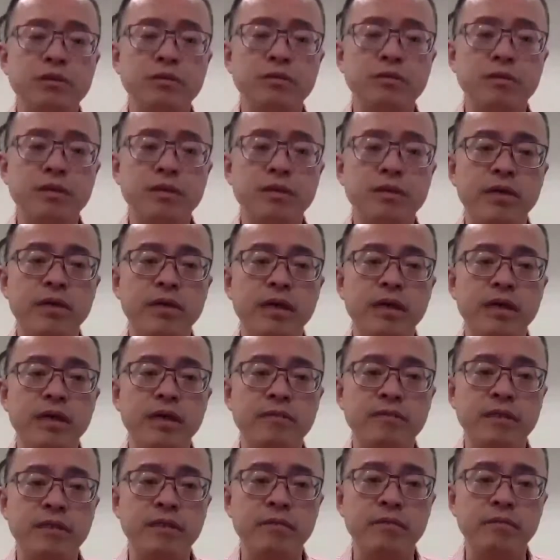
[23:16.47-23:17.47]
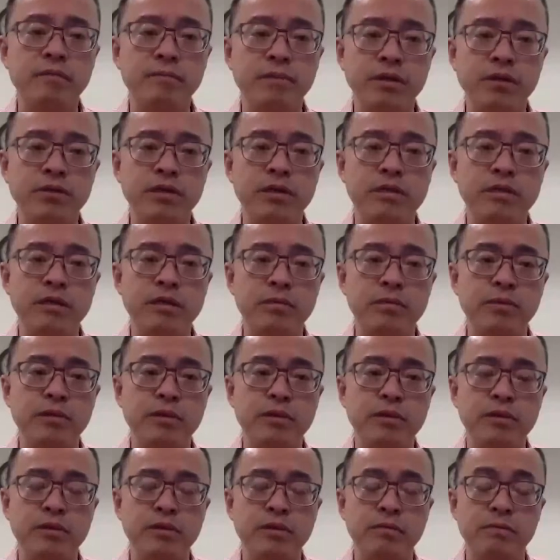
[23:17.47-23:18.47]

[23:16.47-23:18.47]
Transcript: America, a building typically